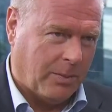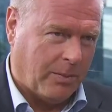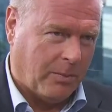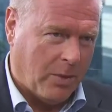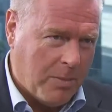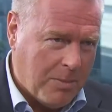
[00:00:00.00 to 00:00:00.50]

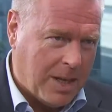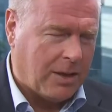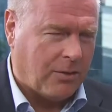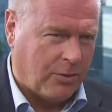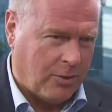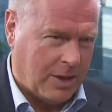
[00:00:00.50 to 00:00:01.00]
We
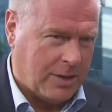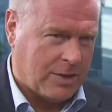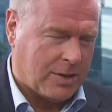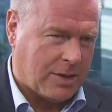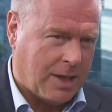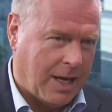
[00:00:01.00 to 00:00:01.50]
make
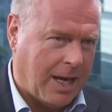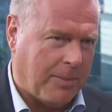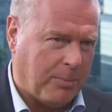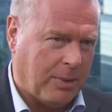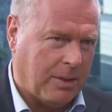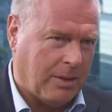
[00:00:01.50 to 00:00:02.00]
things
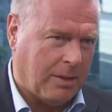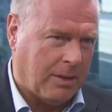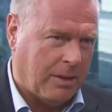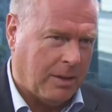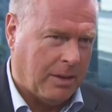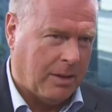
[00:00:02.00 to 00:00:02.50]
happen.
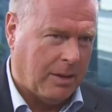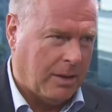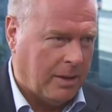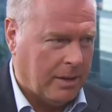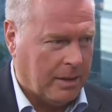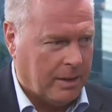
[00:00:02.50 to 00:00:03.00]

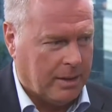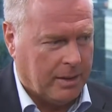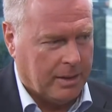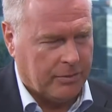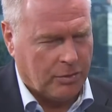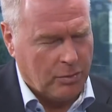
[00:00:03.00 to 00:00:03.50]

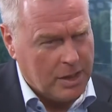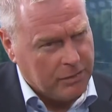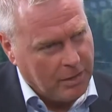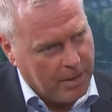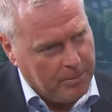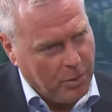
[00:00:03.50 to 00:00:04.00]
So you need
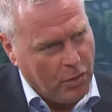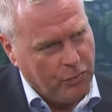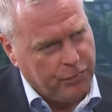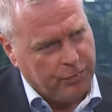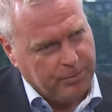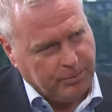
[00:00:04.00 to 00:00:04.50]
to have
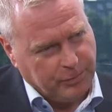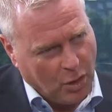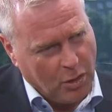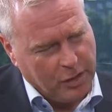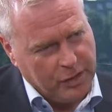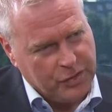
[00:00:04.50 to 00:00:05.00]
both
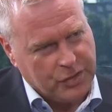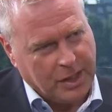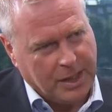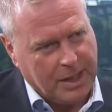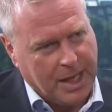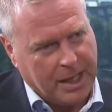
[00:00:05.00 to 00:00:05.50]
knowledge
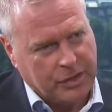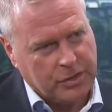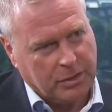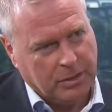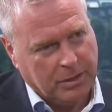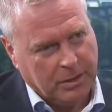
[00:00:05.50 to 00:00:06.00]
and
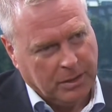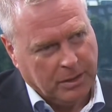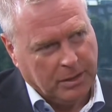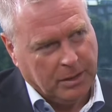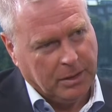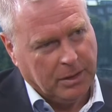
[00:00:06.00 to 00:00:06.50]
action.
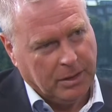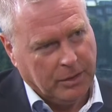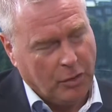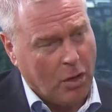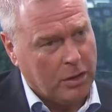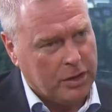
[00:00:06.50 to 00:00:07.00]
And
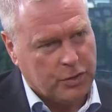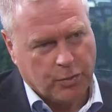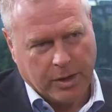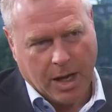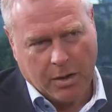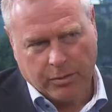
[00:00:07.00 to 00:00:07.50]
knowledge
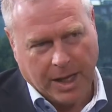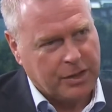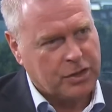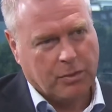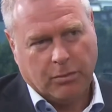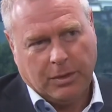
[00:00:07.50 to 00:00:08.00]
without
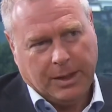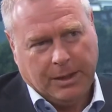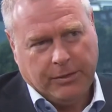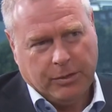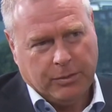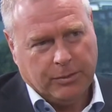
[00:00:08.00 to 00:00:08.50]
action will lead
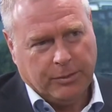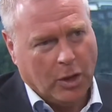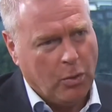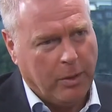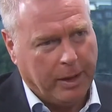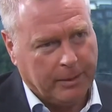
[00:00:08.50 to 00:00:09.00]
you
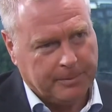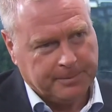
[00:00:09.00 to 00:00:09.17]
nowhere.